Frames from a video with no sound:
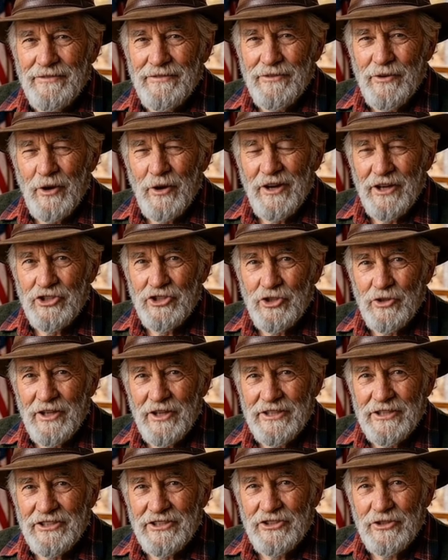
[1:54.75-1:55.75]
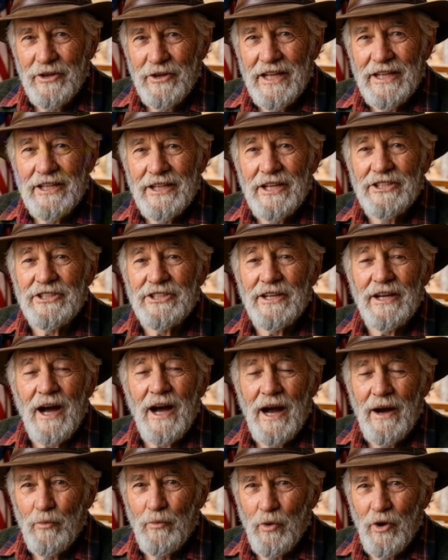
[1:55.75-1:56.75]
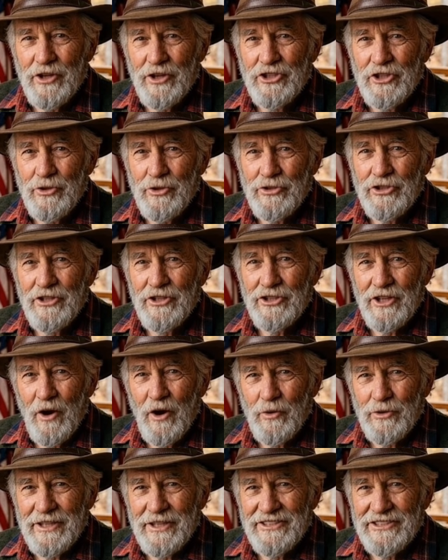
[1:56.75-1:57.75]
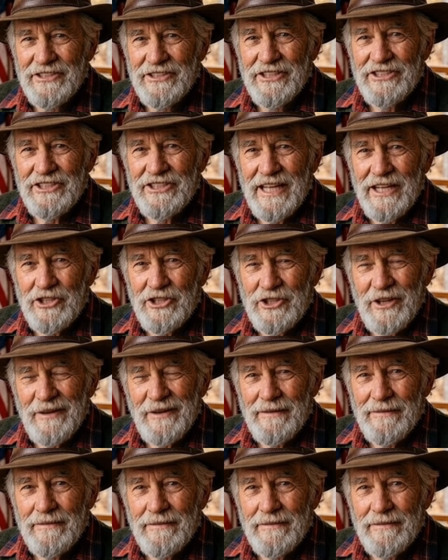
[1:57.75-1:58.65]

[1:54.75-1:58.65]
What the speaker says: furniture industry does not want you to know this distinction,